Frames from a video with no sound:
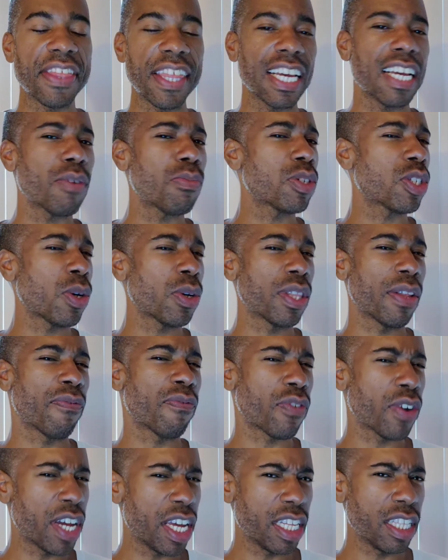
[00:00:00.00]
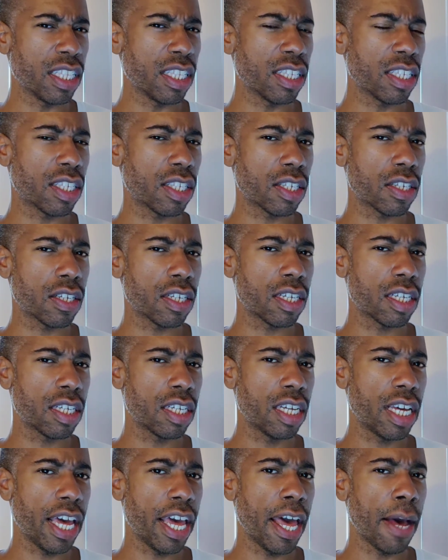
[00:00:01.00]
I think it was on the Friends
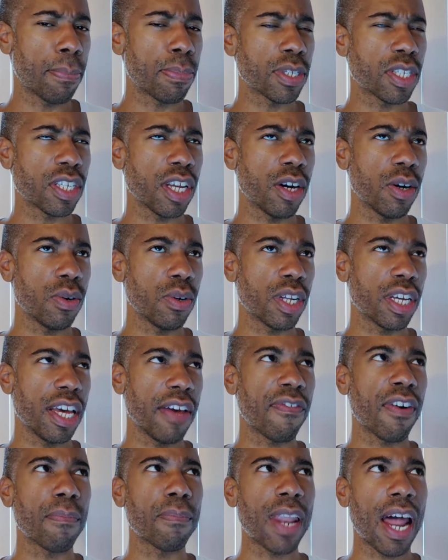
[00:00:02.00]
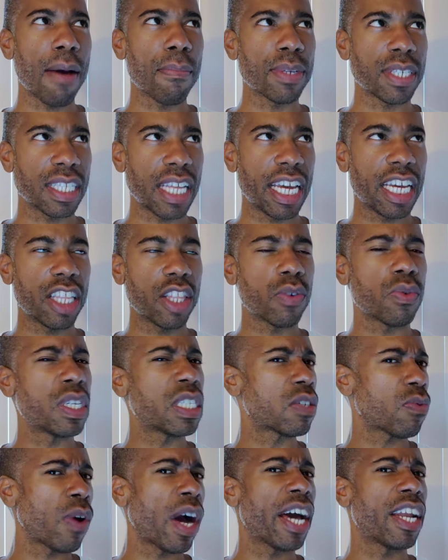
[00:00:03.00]
episode, if I'm not mistaken, the
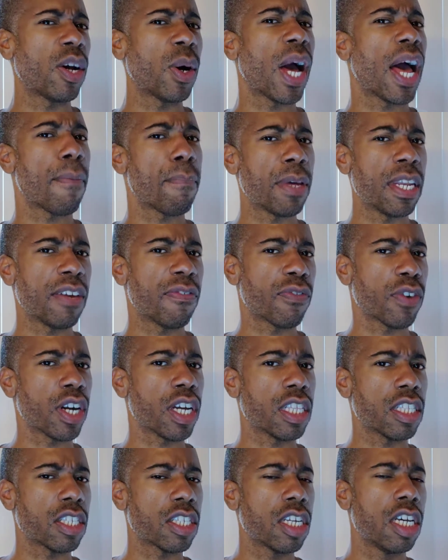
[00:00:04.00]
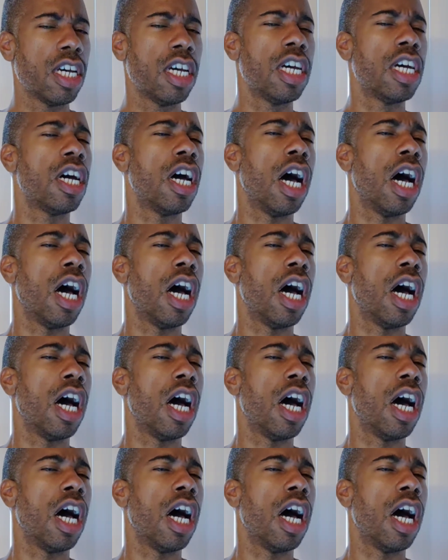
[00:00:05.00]
reason why I don't have many friends.